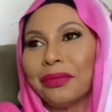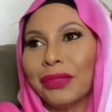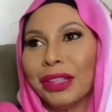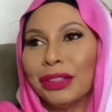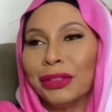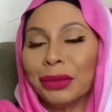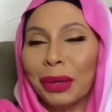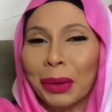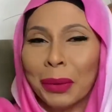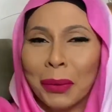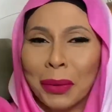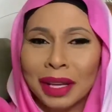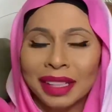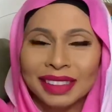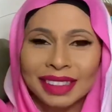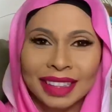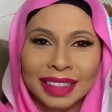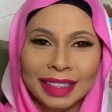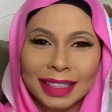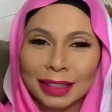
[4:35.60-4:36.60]
So I went,
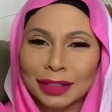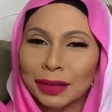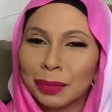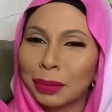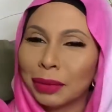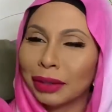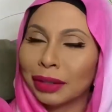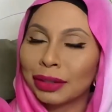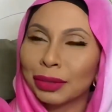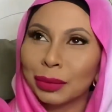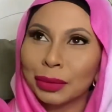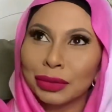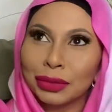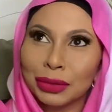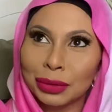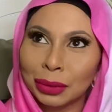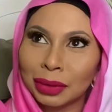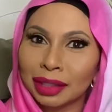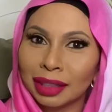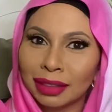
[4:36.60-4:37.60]
and the experience was
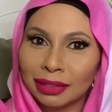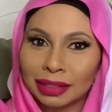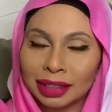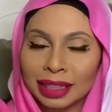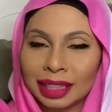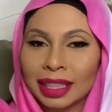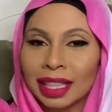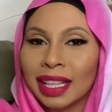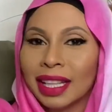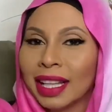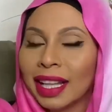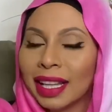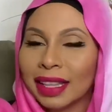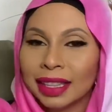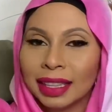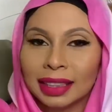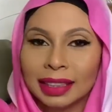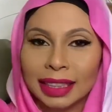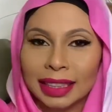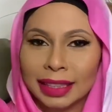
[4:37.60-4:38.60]
so lovely. The
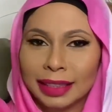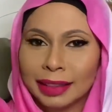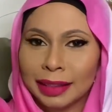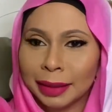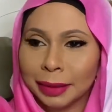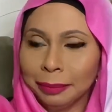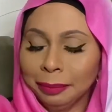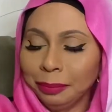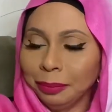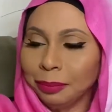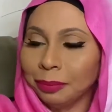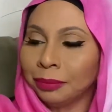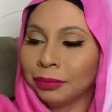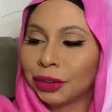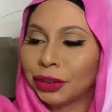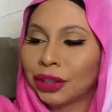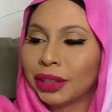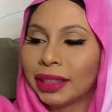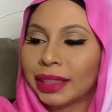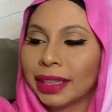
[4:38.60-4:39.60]
lady there,
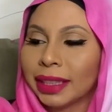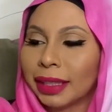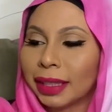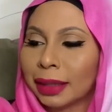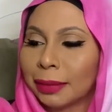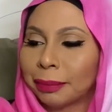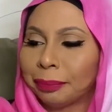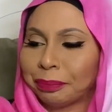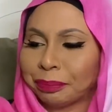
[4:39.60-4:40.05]
she did a